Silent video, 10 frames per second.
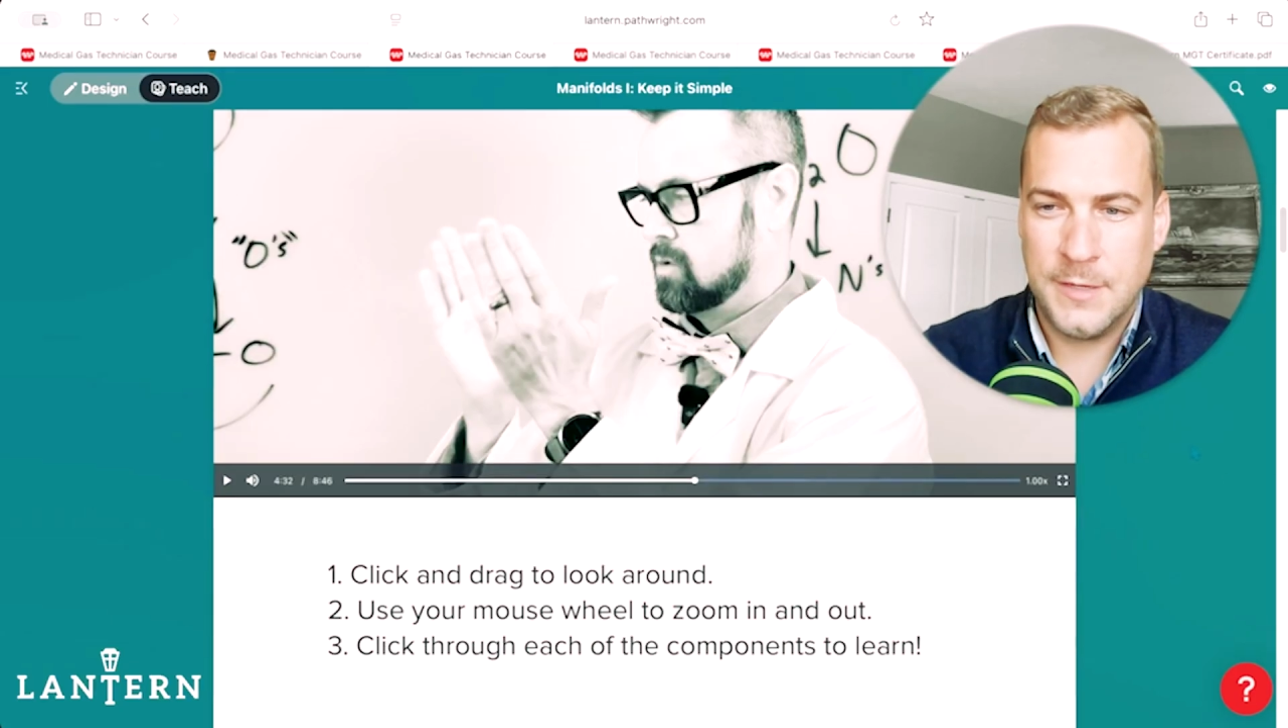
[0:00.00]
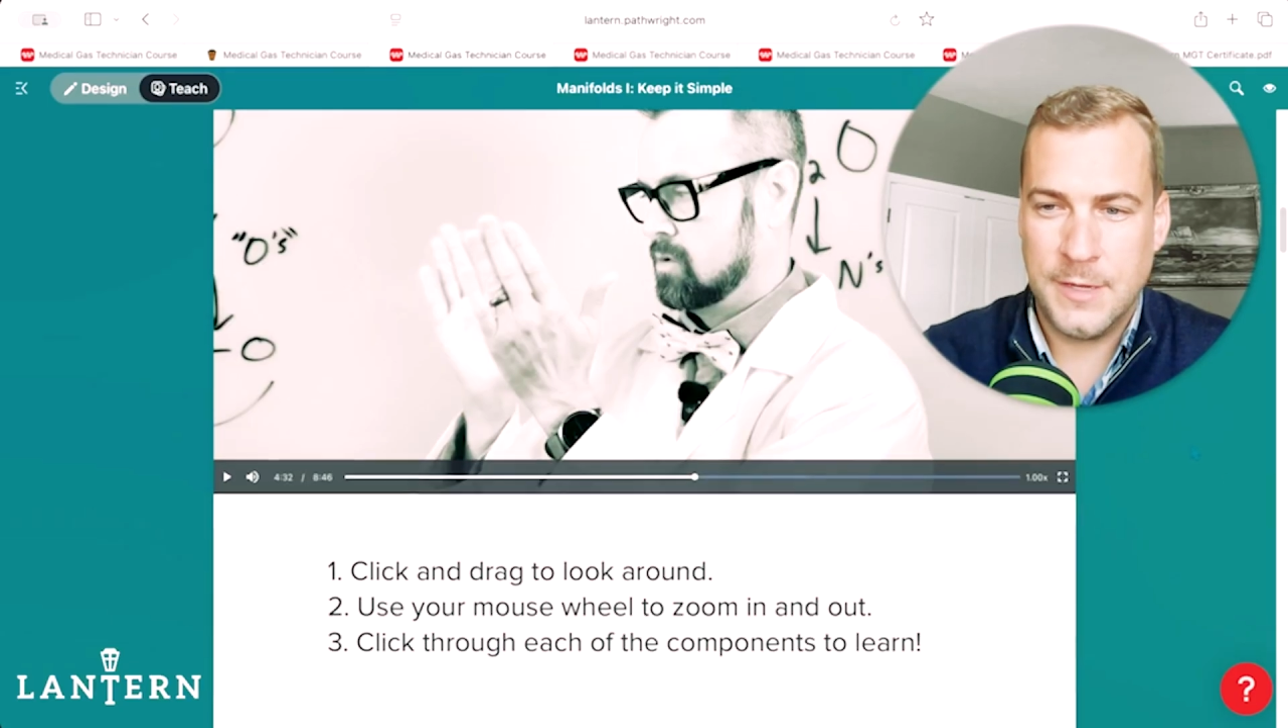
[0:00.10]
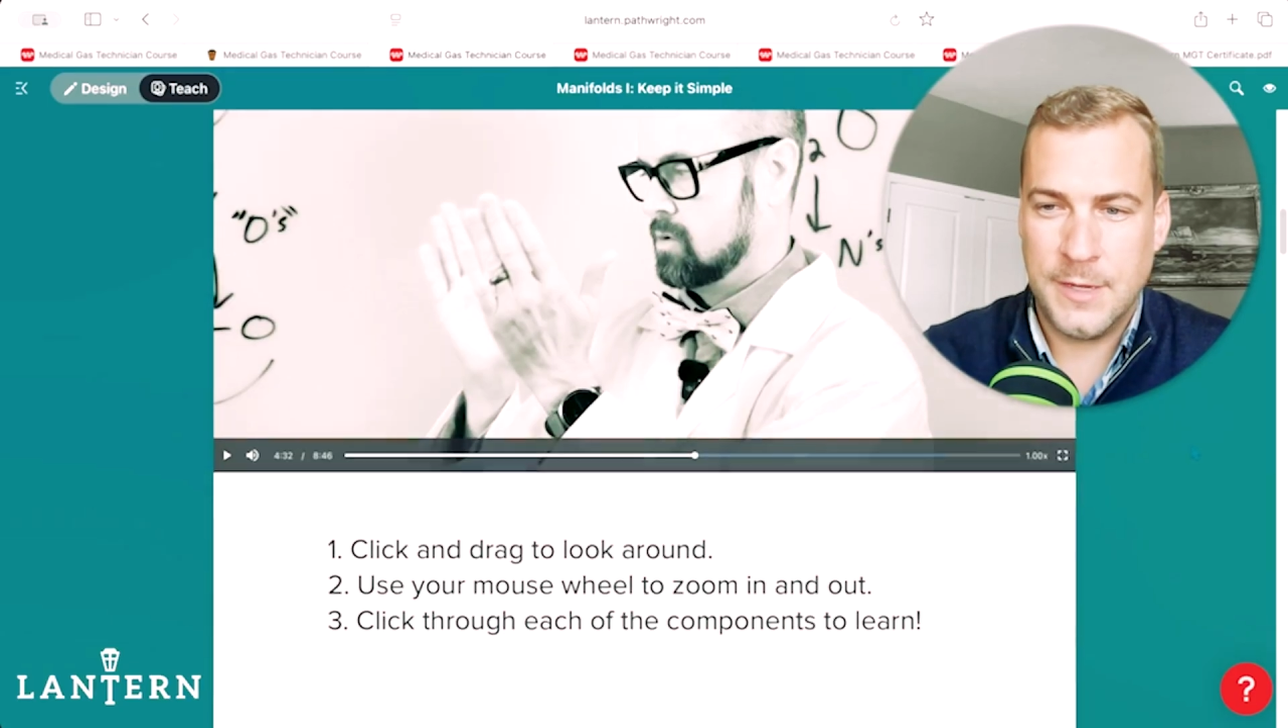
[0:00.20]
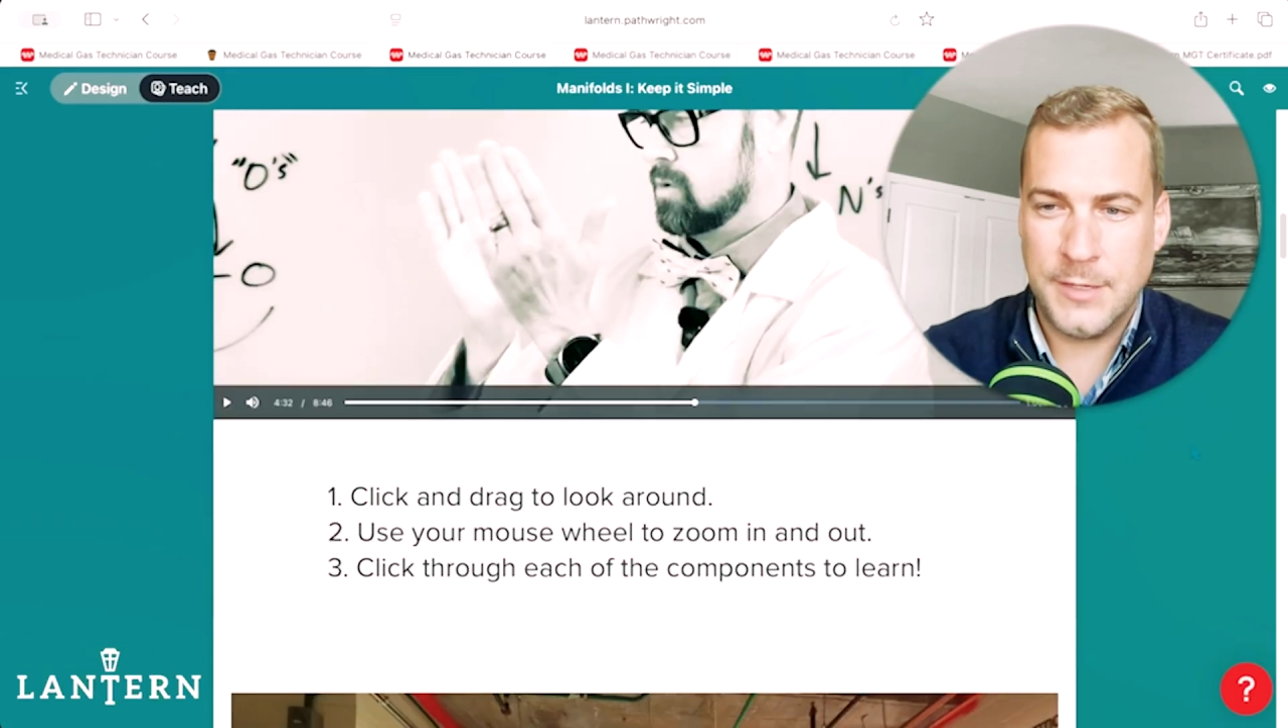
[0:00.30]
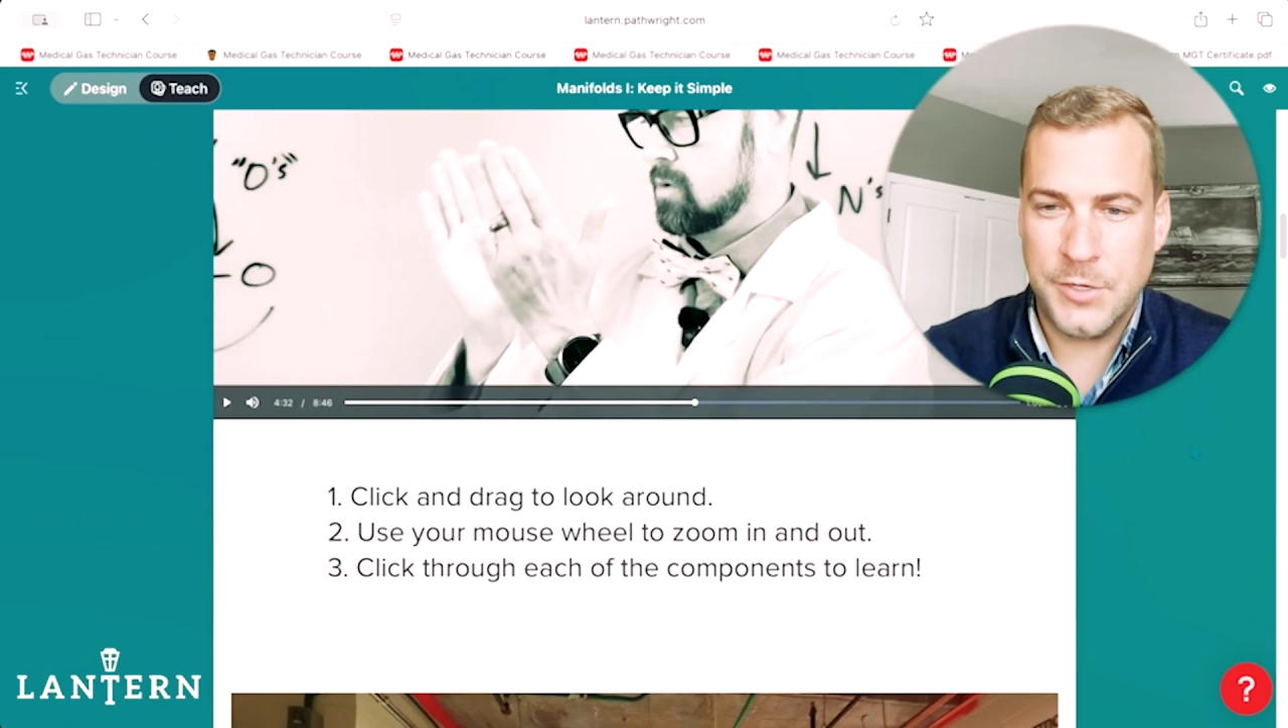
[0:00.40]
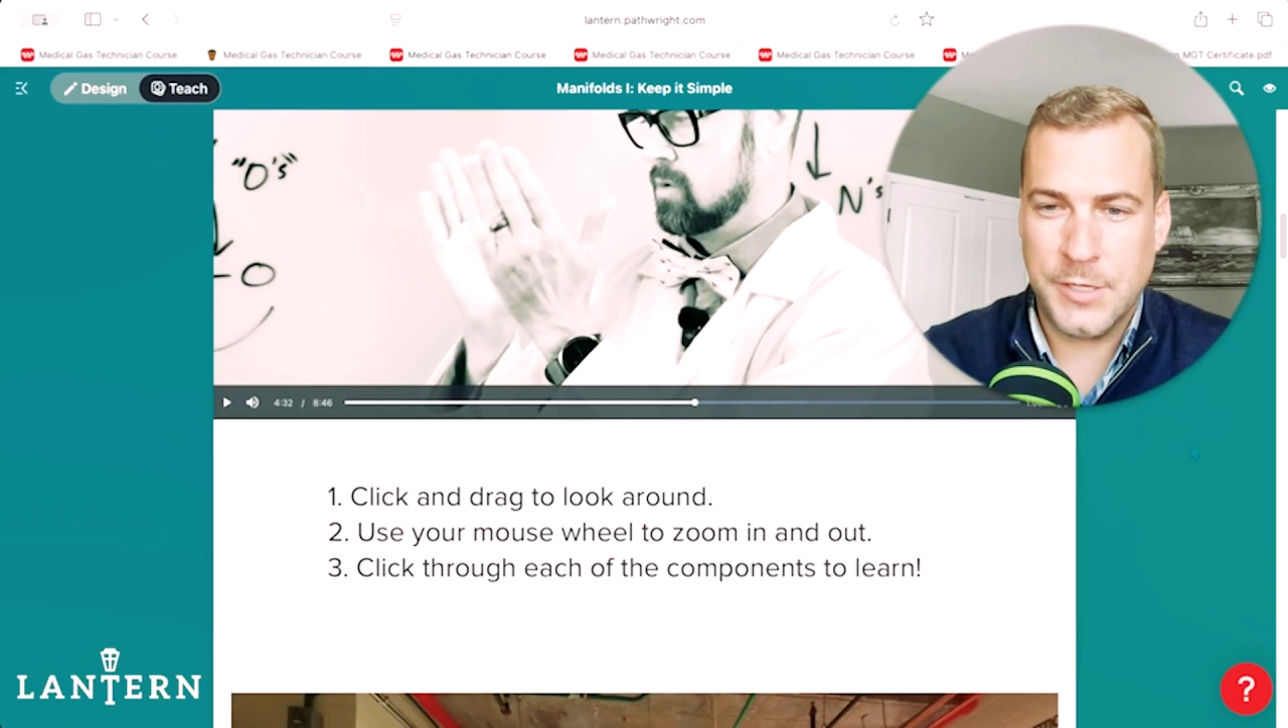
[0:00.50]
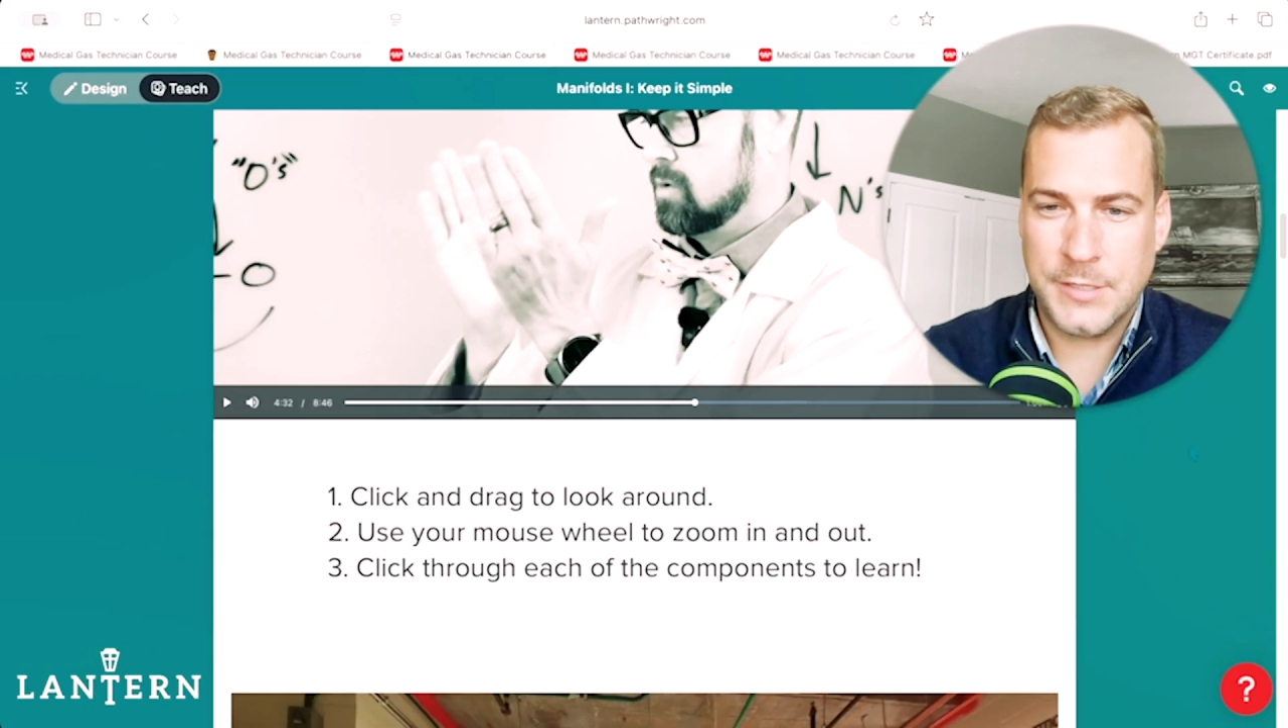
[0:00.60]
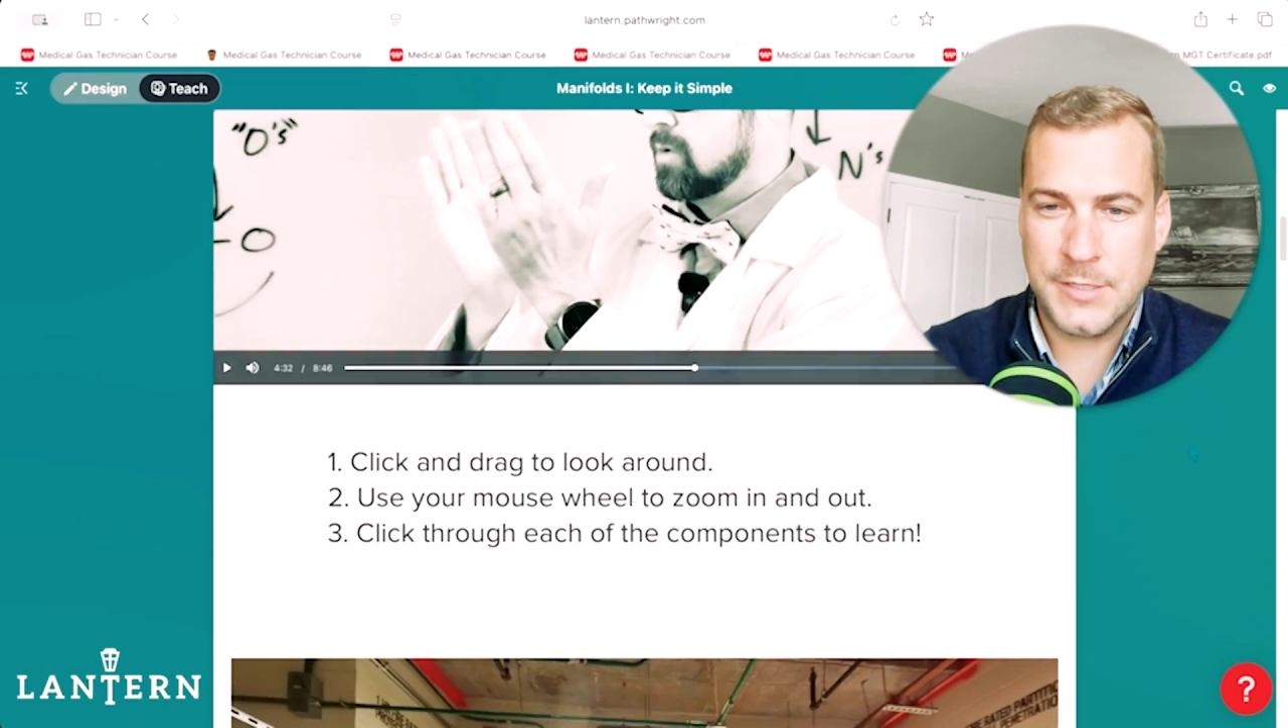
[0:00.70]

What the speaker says: and you can